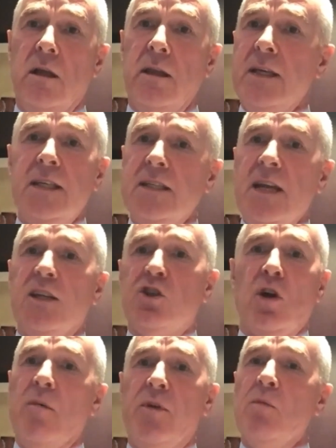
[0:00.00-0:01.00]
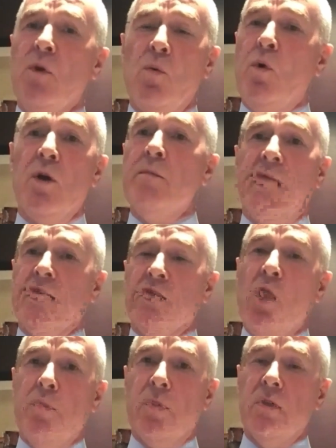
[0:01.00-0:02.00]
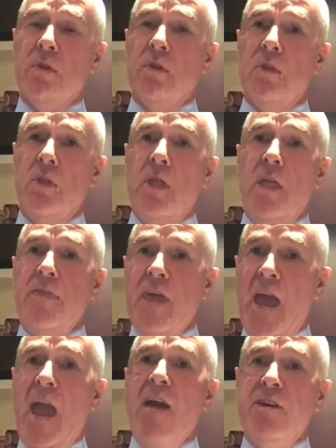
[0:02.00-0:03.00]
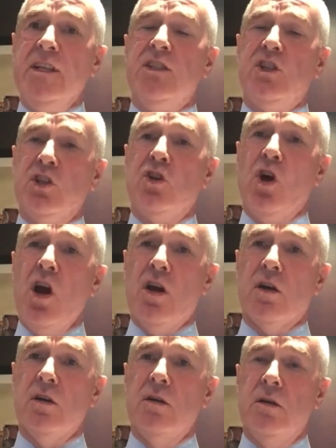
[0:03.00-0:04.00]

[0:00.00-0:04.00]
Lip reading: This is not something that we're making up. The evidence is there.